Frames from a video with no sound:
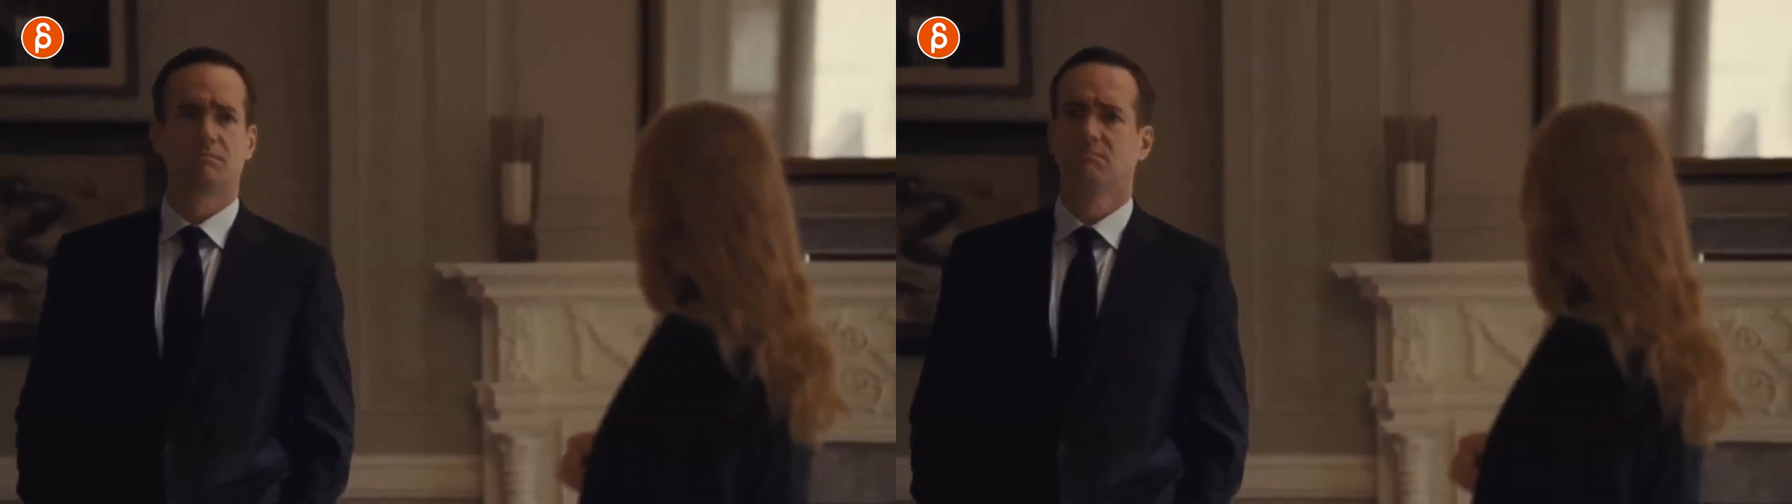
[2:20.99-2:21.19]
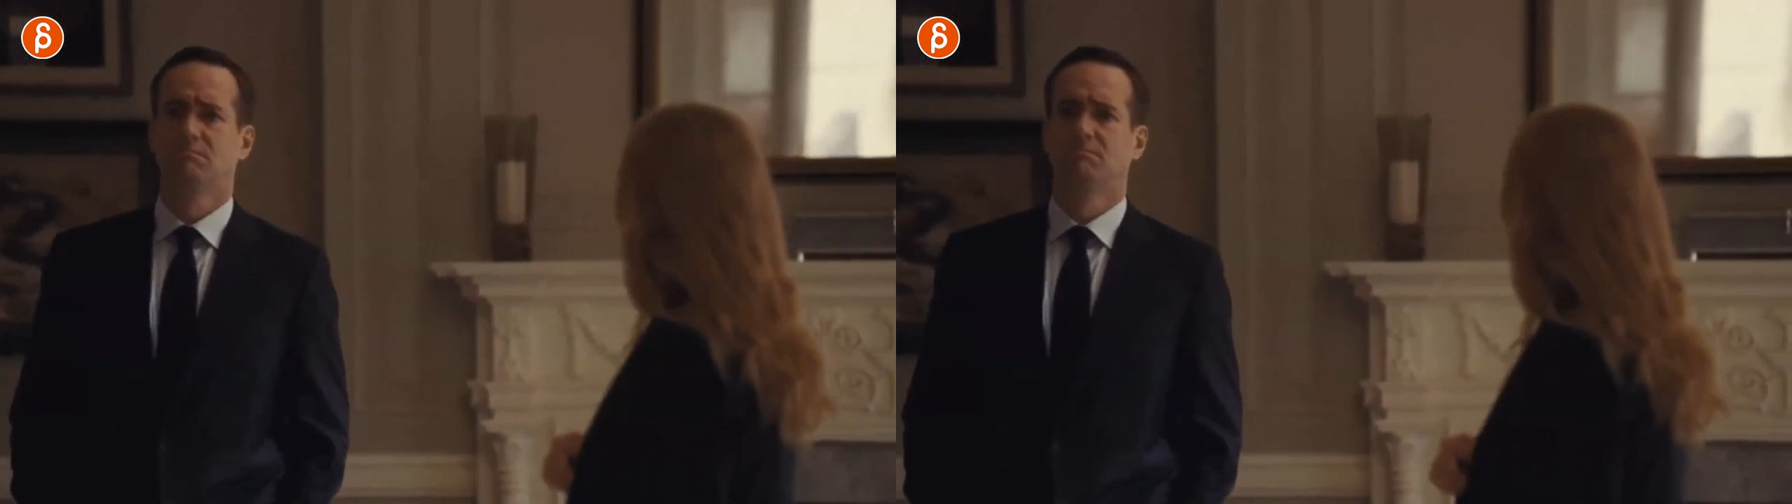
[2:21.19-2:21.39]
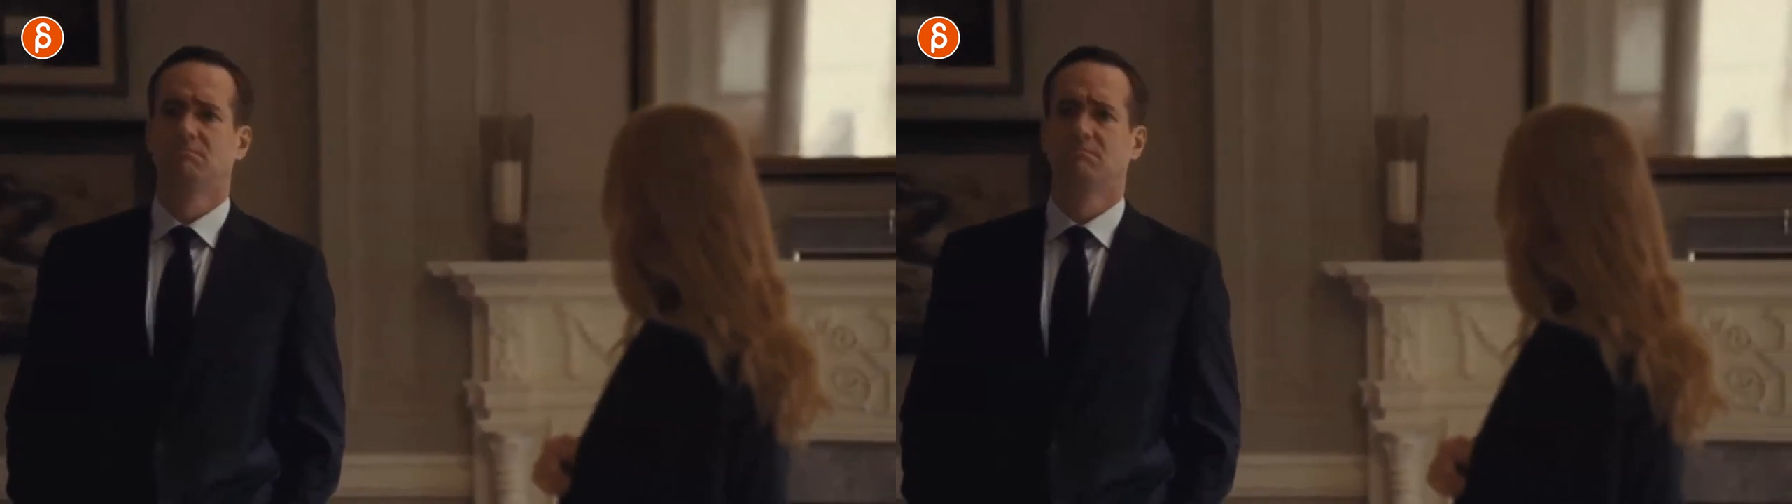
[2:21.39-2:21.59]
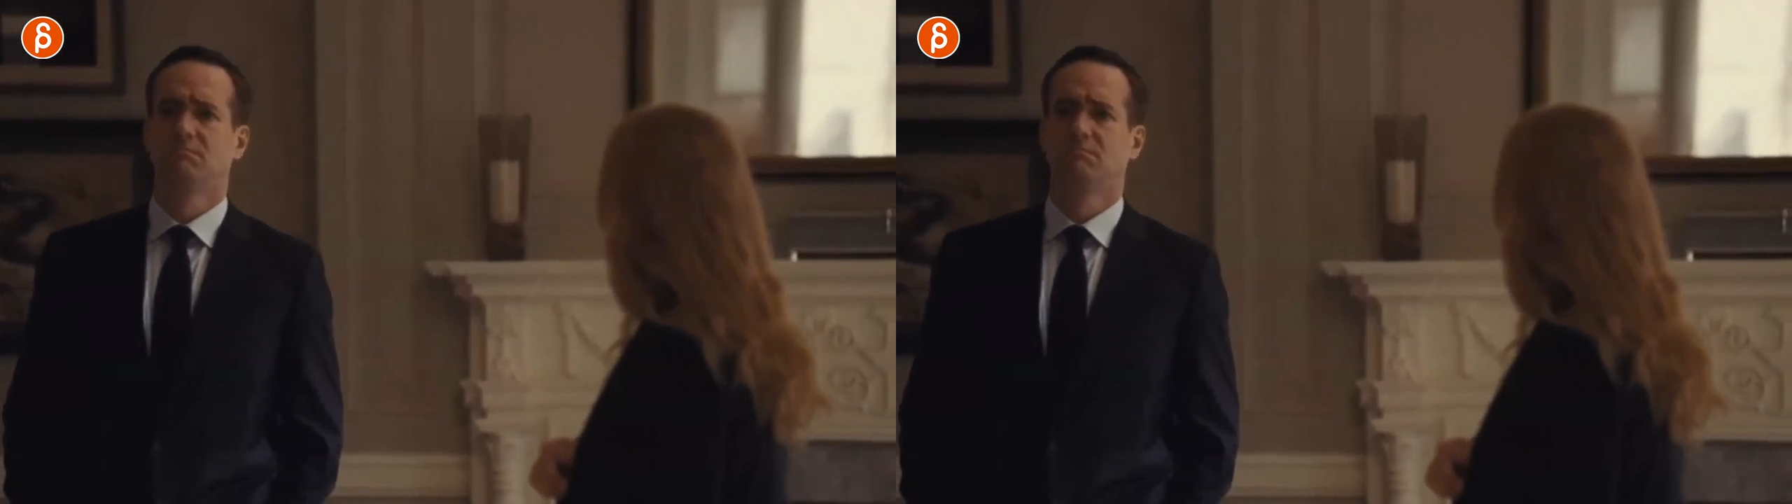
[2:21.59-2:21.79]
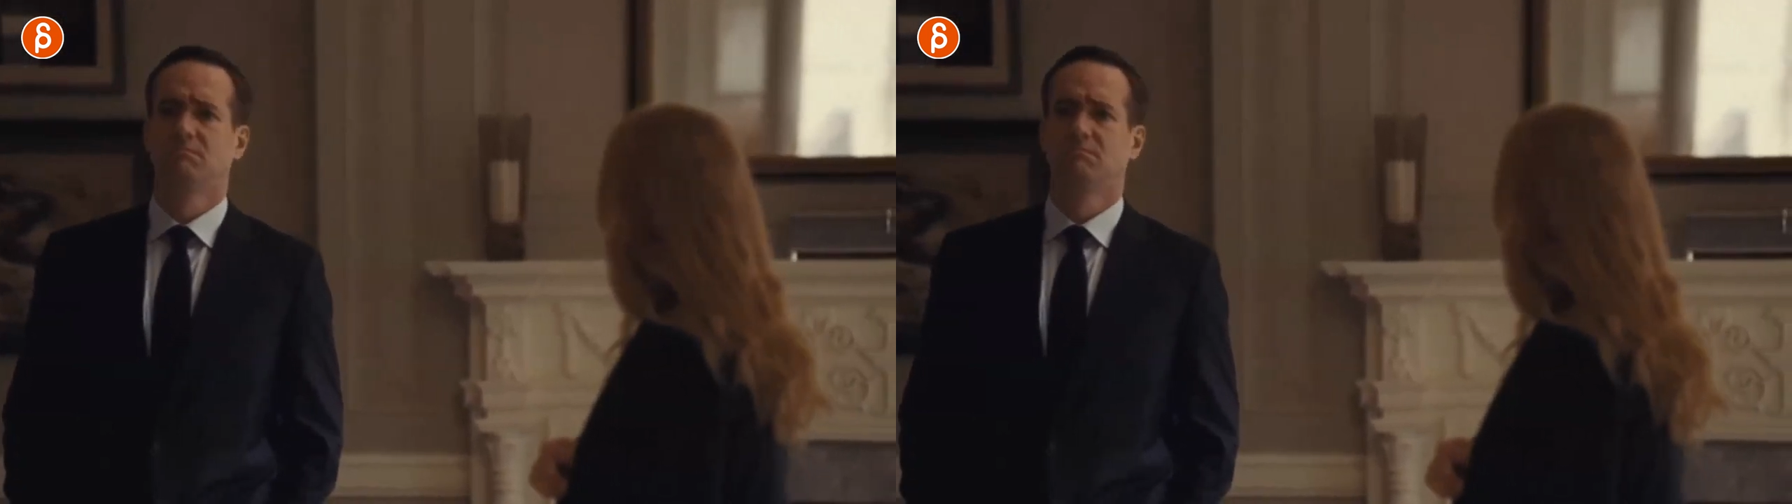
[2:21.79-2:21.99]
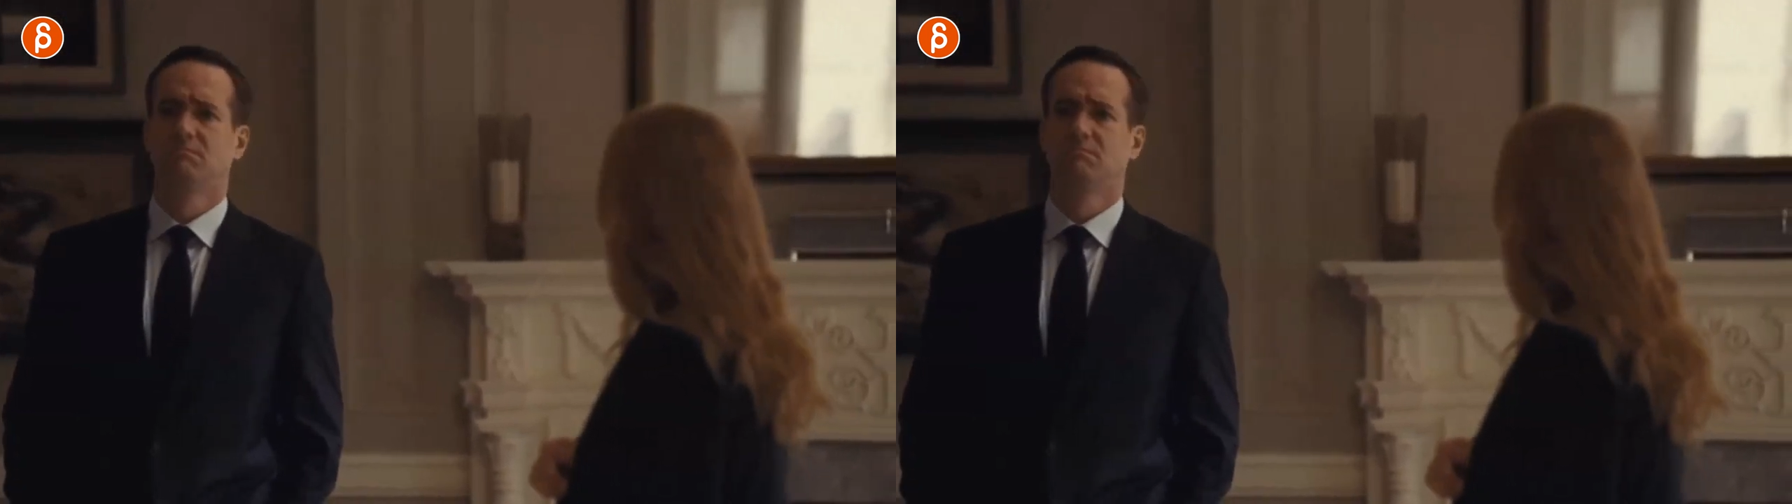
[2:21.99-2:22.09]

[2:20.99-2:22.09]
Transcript: such a great reaction